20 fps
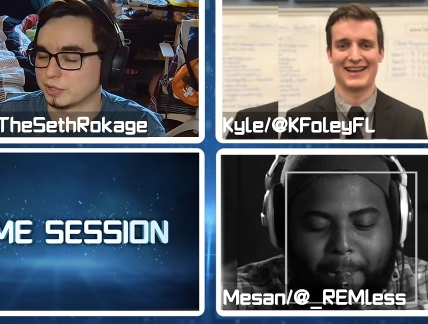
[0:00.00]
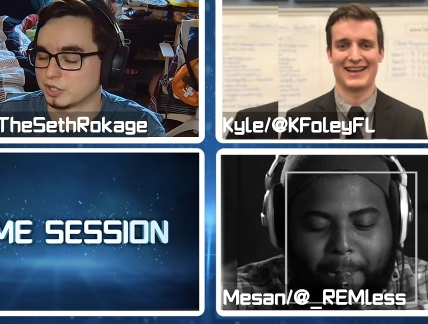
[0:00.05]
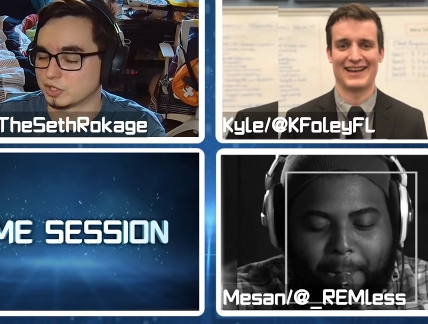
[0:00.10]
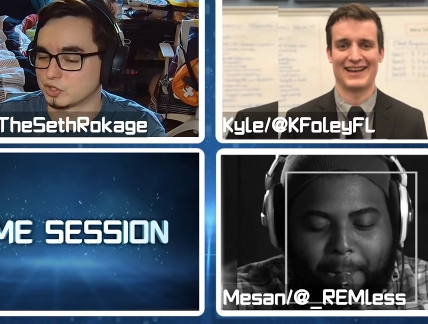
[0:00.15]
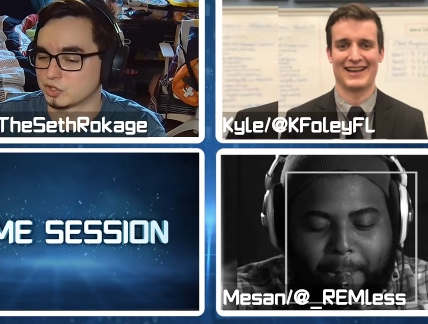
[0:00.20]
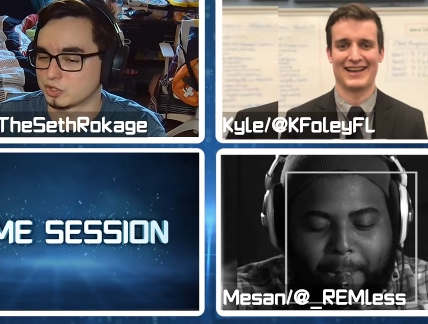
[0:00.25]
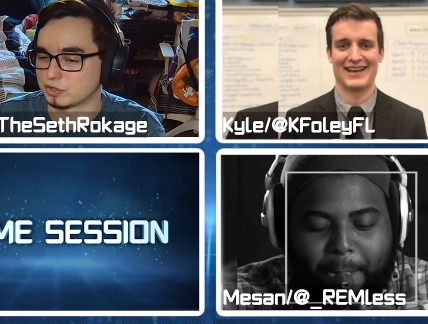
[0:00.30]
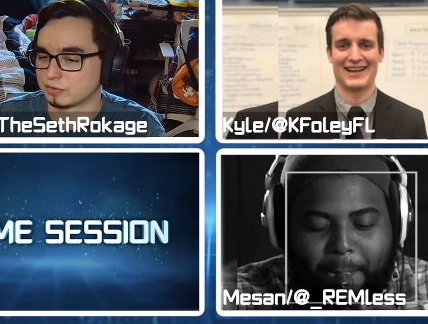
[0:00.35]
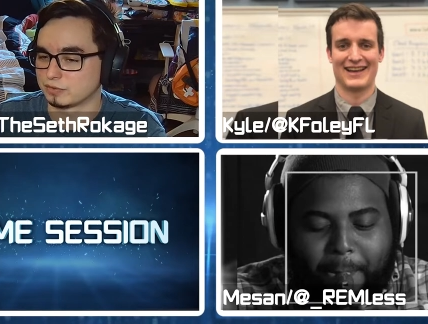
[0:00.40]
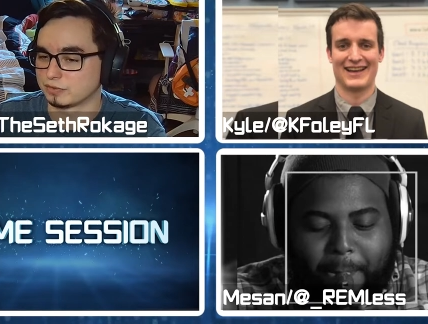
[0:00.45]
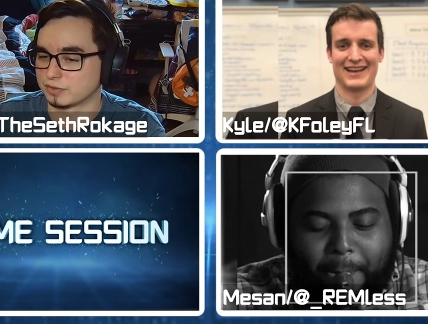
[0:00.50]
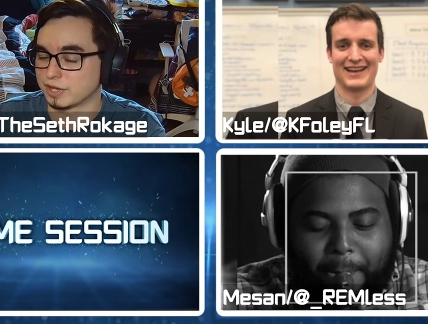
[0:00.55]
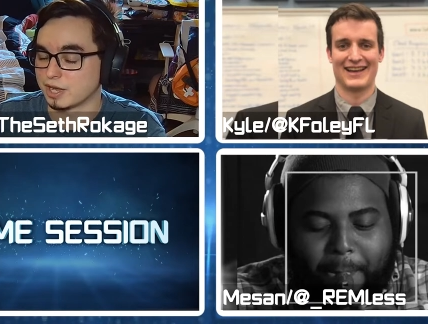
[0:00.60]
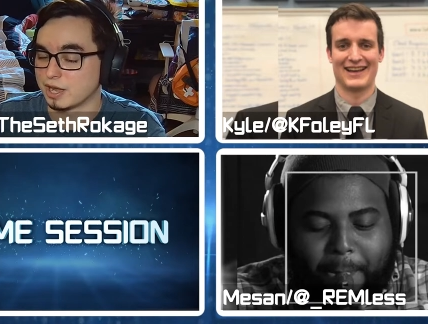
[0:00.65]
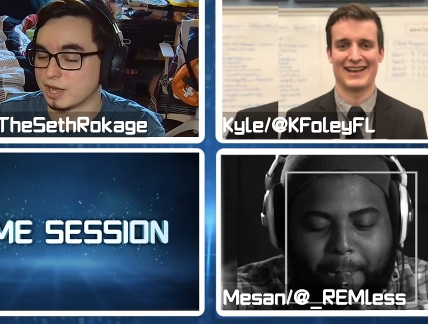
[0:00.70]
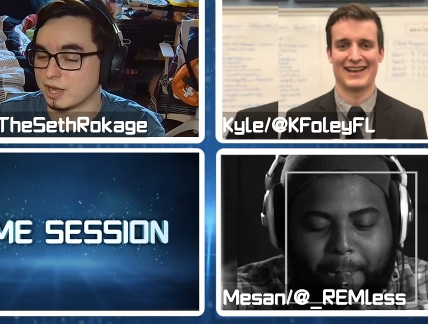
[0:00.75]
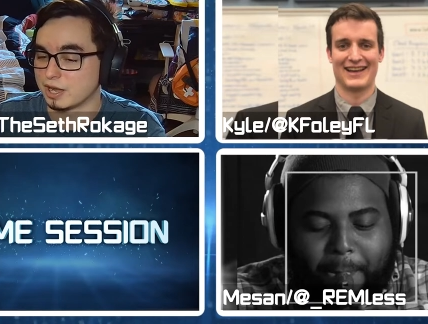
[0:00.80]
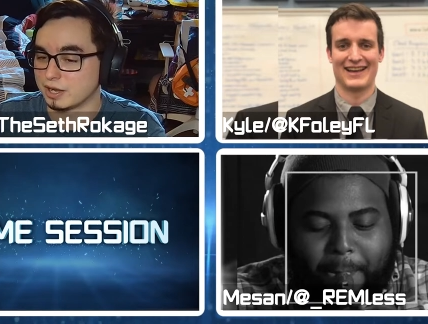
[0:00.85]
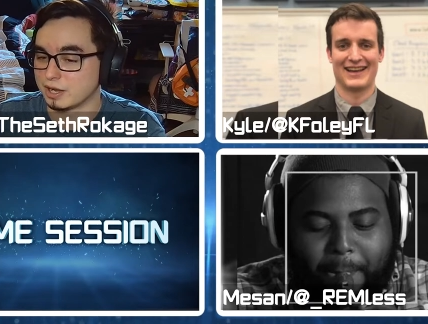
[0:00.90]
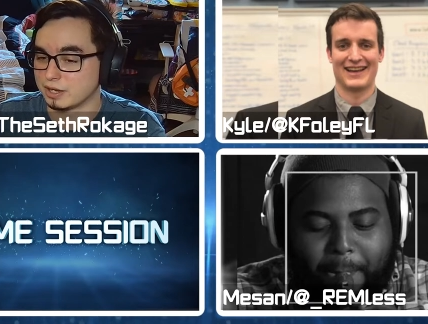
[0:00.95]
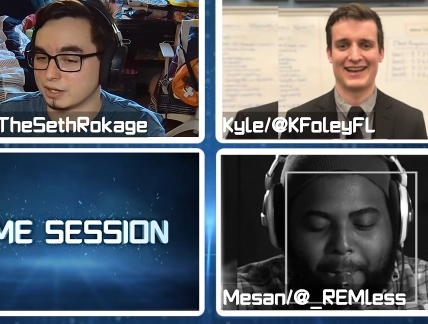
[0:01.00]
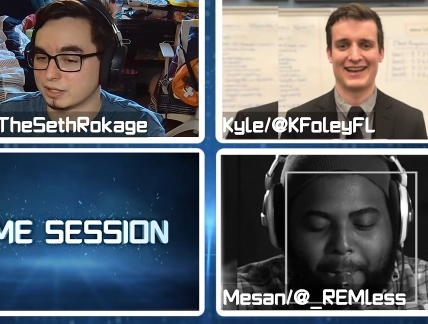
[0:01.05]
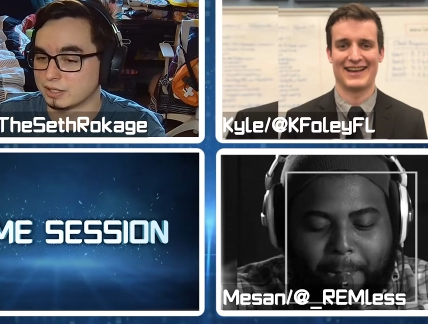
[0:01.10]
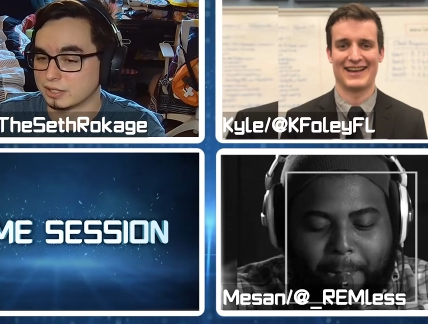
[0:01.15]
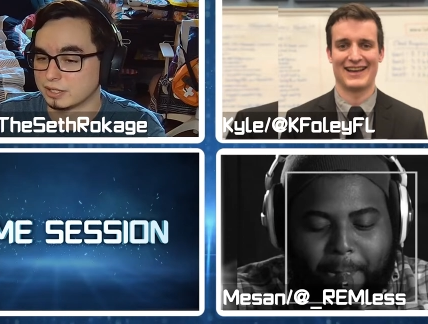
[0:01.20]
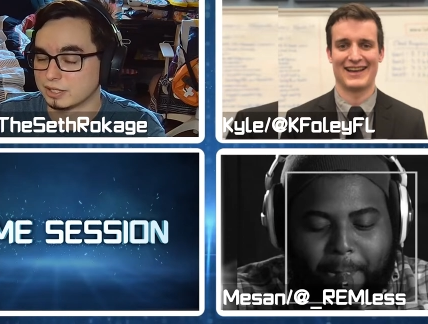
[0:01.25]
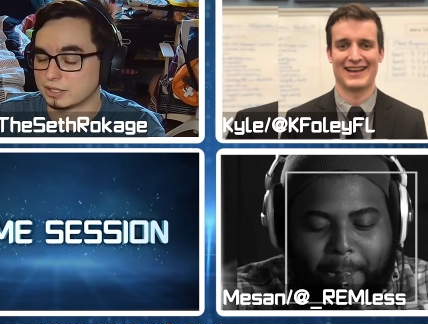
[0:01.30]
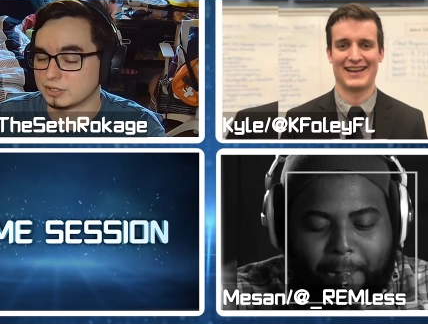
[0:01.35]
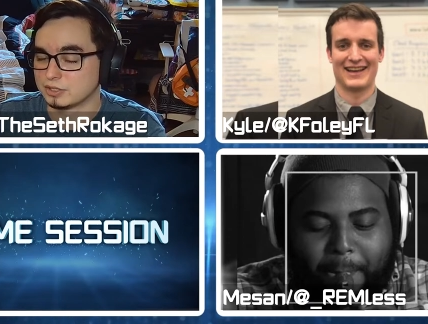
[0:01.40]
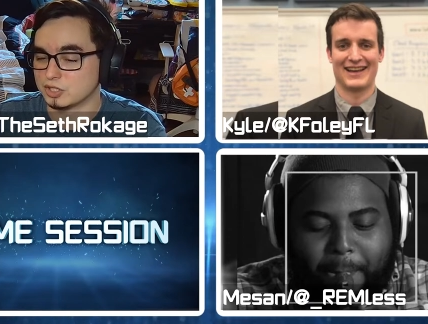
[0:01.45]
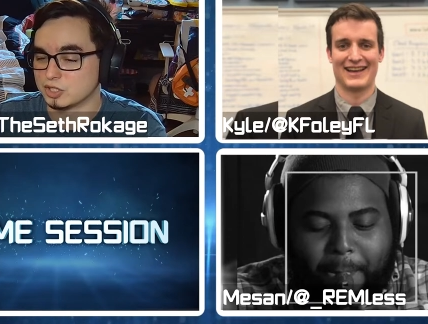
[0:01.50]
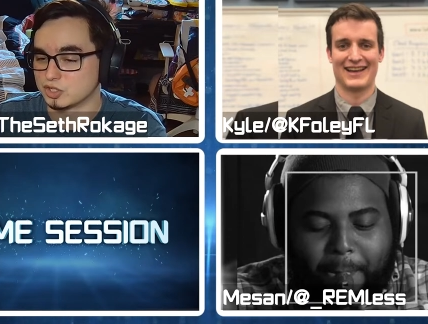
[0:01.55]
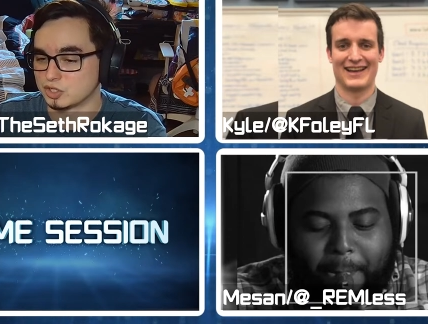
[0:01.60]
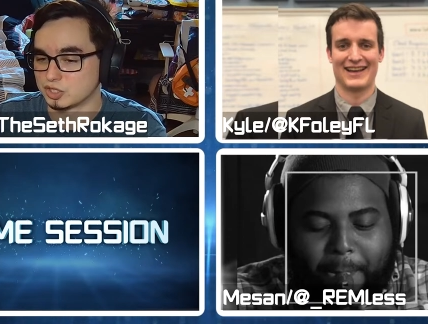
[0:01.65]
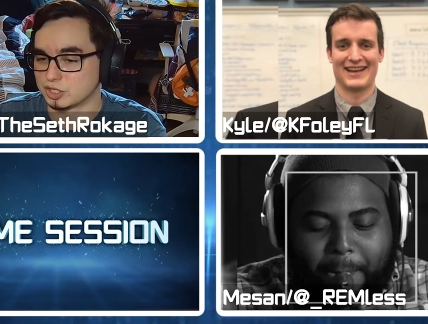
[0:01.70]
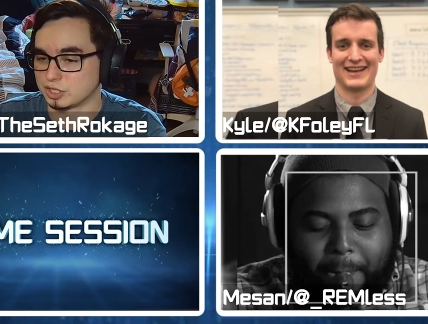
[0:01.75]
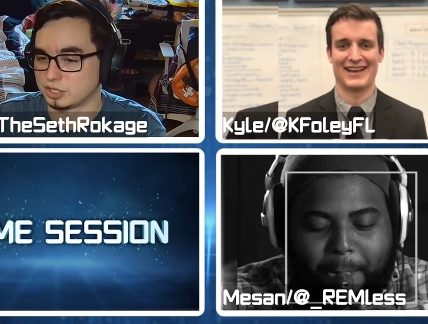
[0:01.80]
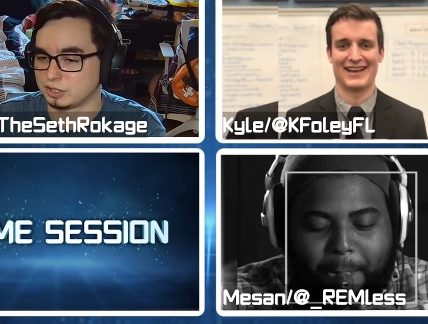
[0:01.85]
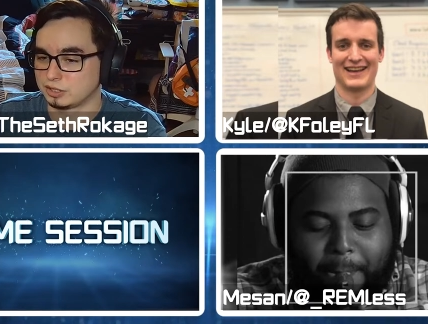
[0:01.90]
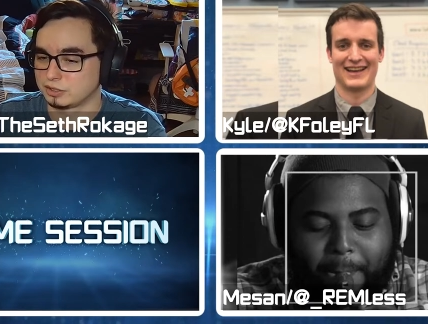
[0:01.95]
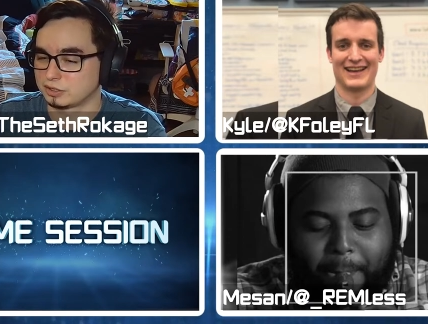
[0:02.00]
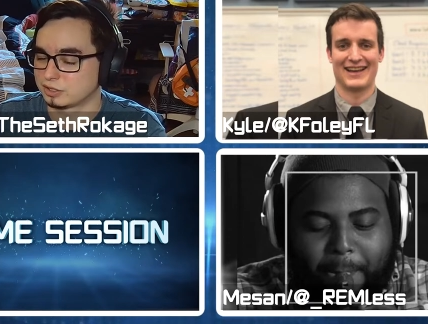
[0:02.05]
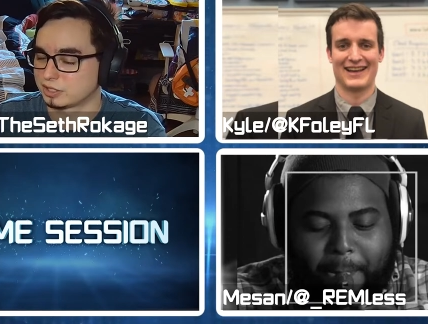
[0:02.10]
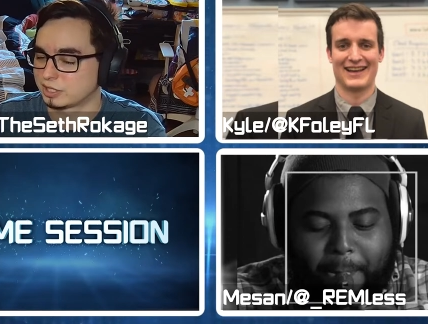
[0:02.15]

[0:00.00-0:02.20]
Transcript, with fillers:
Speaker 1: bunch of uh Disney